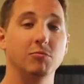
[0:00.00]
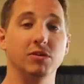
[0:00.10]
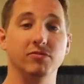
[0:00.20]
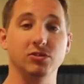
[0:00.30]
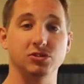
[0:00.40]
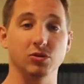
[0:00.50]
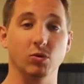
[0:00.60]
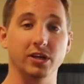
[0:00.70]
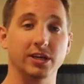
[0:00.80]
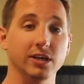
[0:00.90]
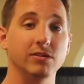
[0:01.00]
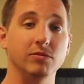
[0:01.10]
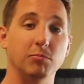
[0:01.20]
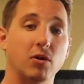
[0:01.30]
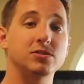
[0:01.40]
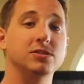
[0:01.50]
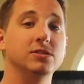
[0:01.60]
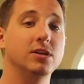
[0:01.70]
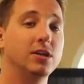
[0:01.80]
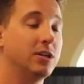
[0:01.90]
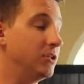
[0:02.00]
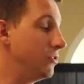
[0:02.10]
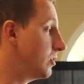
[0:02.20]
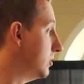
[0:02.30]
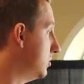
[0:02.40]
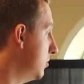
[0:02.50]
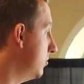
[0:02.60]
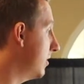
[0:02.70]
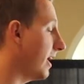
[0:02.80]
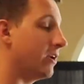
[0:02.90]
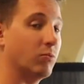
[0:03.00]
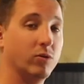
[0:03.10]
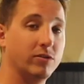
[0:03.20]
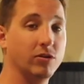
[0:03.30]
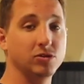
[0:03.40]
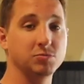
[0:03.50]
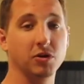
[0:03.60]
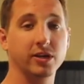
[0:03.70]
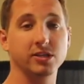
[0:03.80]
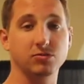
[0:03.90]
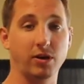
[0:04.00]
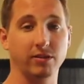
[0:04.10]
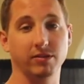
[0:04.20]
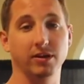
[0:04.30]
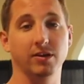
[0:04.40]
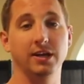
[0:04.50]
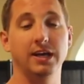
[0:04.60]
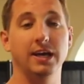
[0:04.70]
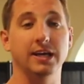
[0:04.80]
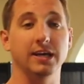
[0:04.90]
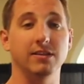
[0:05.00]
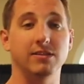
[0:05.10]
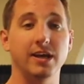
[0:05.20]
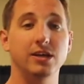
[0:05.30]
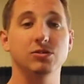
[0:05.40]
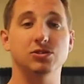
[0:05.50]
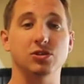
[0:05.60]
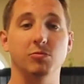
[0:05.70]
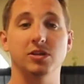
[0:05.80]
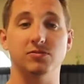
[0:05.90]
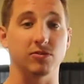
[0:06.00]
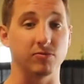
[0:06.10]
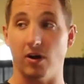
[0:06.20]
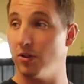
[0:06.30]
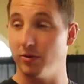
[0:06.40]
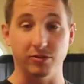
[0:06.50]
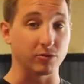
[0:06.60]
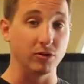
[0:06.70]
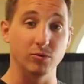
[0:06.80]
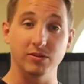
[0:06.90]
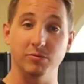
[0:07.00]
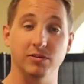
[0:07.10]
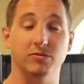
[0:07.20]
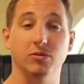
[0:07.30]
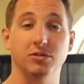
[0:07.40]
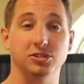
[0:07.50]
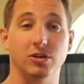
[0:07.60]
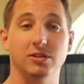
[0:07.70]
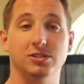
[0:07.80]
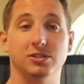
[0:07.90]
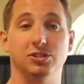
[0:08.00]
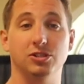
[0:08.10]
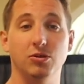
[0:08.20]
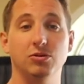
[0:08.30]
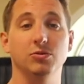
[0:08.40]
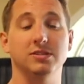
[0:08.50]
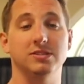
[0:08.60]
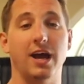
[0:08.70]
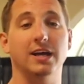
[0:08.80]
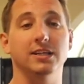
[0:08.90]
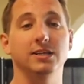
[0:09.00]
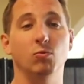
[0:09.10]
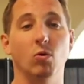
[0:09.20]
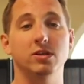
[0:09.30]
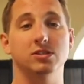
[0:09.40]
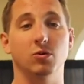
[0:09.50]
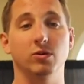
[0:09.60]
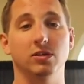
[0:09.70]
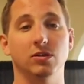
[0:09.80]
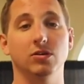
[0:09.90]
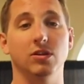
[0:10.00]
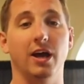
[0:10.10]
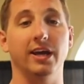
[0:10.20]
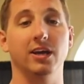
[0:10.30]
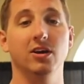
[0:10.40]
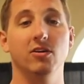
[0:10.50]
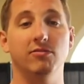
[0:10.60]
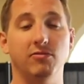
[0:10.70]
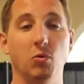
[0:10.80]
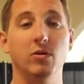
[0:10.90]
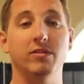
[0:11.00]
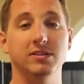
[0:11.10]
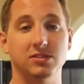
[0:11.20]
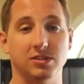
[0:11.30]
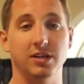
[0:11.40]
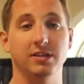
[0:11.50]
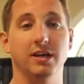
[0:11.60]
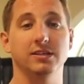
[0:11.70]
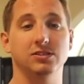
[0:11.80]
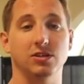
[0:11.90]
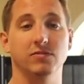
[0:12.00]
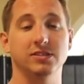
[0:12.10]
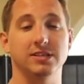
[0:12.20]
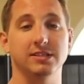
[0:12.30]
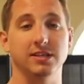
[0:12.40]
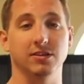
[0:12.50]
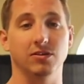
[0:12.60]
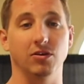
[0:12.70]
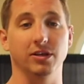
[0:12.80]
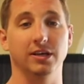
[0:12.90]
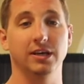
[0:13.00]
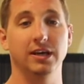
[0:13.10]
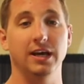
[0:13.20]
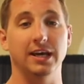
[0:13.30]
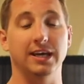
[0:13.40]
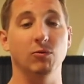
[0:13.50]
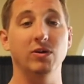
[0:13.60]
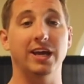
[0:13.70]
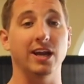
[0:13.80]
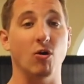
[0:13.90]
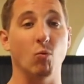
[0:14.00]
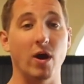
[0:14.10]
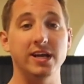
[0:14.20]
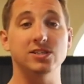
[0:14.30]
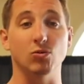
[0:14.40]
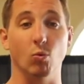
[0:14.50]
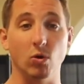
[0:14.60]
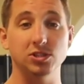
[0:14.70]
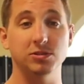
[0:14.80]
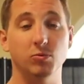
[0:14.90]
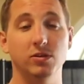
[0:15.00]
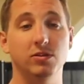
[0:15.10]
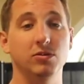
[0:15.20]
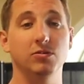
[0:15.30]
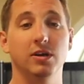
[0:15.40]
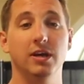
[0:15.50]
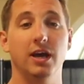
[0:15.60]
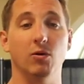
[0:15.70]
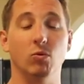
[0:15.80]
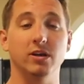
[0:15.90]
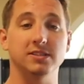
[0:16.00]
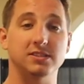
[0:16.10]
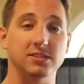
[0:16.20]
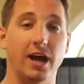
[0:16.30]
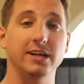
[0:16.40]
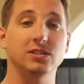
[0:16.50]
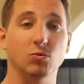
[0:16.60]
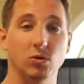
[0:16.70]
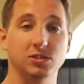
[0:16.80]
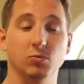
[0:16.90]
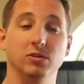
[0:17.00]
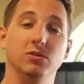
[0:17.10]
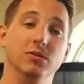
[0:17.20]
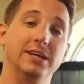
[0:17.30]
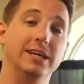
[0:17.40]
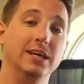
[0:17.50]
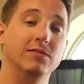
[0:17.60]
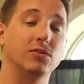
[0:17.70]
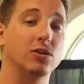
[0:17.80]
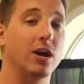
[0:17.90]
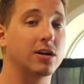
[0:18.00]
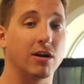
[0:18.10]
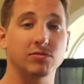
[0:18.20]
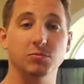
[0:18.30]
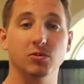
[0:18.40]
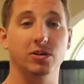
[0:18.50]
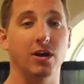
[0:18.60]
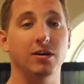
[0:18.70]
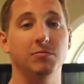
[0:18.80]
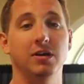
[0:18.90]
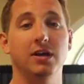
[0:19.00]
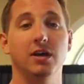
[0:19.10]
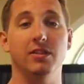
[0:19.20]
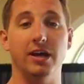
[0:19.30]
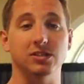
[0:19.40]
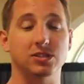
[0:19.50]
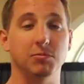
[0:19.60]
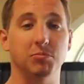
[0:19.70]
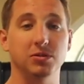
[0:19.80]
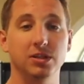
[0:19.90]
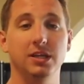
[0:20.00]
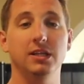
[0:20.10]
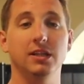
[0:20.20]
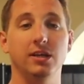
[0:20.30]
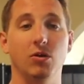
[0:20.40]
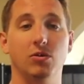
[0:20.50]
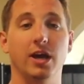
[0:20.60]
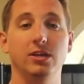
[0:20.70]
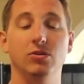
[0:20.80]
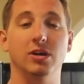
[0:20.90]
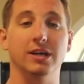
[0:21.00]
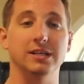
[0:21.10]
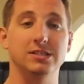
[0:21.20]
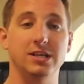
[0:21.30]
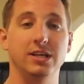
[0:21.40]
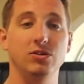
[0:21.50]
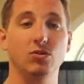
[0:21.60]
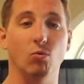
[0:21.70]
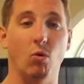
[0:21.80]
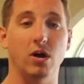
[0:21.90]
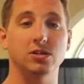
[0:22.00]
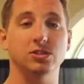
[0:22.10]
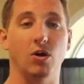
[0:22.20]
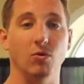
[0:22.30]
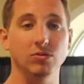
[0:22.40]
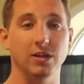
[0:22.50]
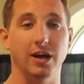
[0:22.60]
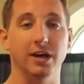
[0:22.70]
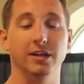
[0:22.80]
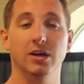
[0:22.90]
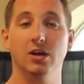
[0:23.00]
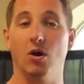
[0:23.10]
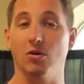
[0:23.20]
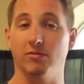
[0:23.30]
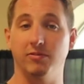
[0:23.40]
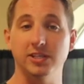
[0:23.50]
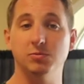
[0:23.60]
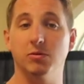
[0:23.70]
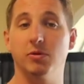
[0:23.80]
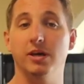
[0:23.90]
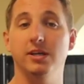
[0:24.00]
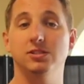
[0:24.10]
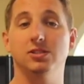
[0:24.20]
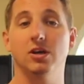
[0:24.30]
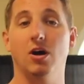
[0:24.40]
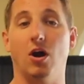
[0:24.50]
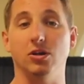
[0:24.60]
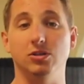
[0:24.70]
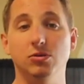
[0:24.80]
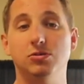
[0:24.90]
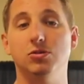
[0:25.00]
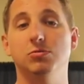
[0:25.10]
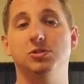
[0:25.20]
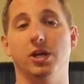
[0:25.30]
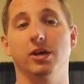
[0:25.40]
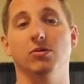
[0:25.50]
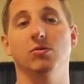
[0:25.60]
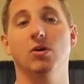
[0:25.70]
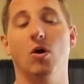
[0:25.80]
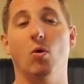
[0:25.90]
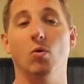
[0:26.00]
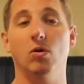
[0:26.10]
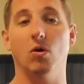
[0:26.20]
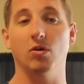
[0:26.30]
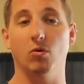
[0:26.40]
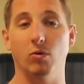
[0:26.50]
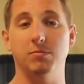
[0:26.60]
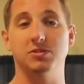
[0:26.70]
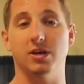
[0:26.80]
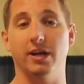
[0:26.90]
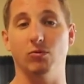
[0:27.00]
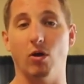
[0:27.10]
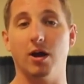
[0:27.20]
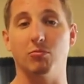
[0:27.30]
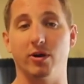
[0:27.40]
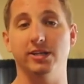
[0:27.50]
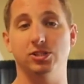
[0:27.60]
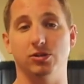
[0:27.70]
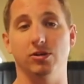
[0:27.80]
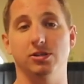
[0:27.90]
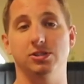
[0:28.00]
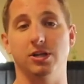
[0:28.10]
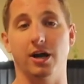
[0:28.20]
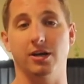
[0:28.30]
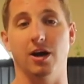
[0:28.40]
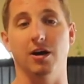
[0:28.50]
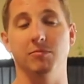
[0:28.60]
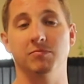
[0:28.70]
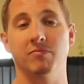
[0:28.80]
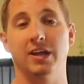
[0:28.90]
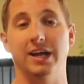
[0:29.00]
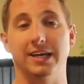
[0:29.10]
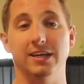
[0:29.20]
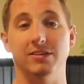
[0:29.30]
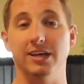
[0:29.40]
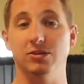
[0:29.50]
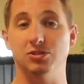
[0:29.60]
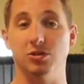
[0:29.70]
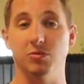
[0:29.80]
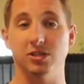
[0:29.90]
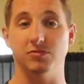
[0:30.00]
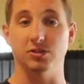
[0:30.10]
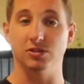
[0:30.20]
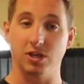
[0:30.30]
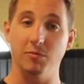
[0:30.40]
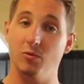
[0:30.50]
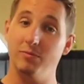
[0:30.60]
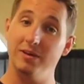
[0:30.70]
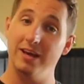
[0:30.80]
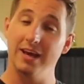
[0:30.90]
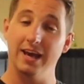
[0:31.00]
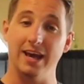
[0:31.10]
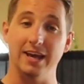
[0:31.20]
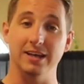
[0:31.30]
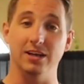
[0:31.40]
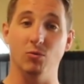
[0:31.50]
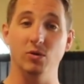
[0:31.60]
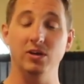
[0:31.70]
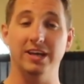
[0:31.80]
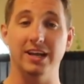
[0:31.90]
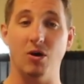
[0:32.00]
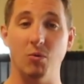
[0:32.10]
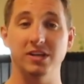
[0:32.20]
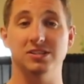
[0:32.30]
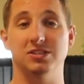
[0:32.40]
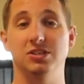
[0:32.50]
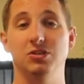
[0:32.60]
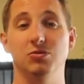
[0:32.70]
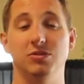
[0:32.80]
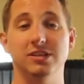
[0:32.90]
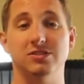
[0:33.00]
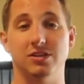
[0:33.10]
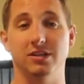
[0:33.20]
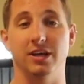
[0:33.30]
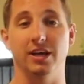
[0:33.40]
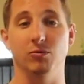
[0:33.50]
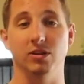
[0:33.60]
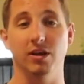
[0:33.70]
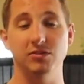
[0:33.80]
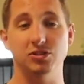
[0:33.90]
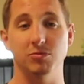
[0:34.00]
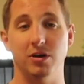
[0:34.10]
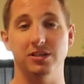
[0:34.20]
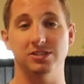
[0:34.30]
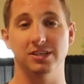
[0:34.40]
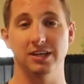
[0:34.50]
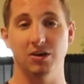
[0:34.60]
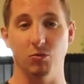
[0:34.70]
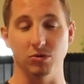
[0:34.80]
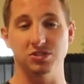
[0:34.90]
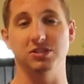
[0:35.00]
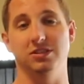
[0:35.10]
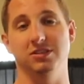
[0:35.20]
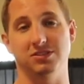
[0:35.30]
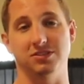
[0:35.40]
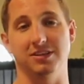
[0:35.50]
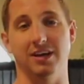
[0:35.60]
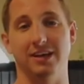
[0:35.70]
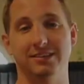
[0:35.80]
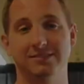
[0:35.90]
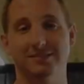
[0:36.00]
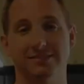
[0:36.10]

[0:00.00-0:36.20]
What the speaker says: But if you still want to give in person, you can do that with those buckets right there. Again, thank you so much for following through with me through the church to show you exactly what it's going to look like for this Sunday service at 10:30. Again, we cannot wait to worship with you, and we're excited to worship with you. Again, if you're not comfortable to come, that is completely okay. You can continue to watch online on our Facebook page, our YouTube channel, or on our website at rockbranchchurch.com. Again, thank you so much for coming with me, and we cannot wait to see you this Sunday. We love you so much. We'll see you this Sunday.